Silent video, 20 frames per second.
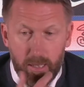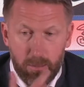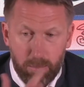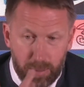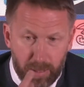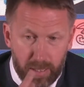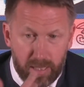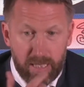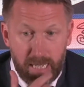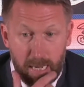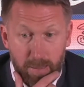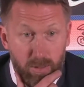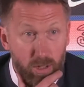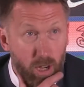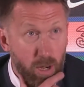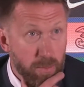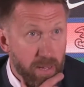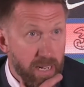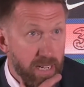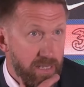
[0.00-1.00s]
but at the same
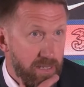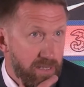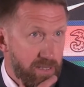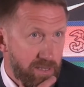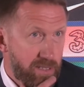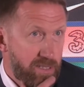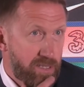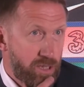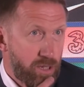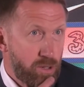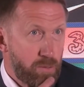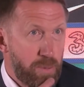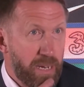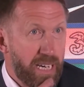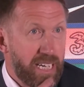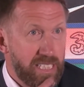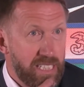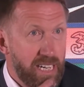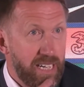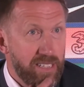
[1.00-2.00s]
time, they're two
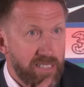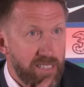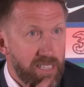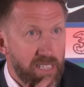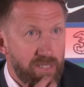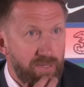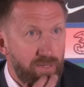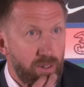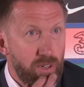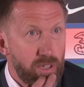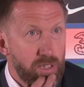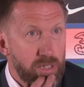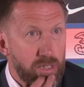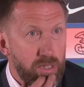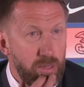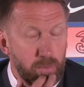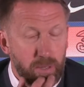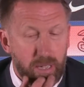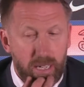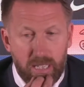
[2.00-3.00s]
bigger chances for
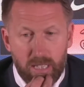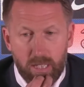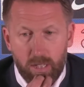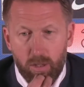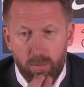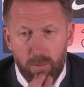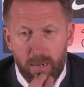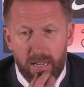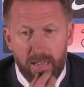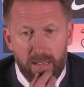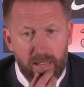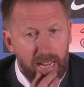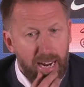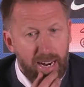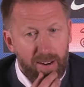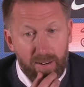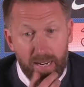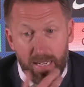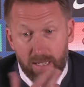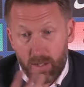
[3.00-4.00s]
us and we need to do better
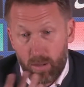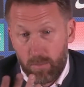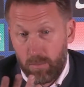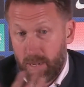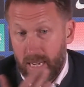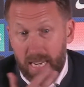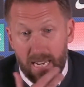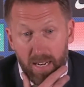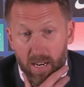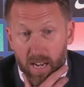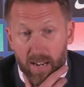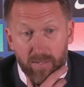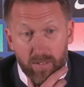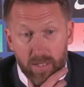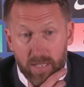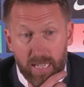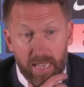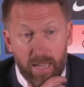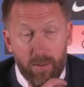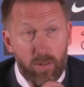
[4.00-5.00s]
there, and that's on me and I have
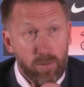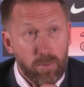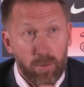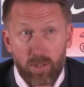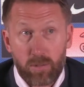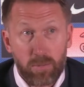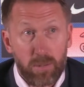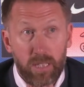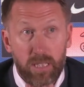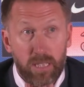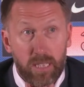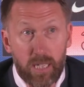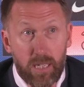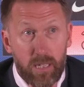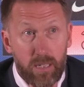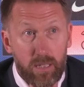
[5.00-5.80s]
to take that responsibility.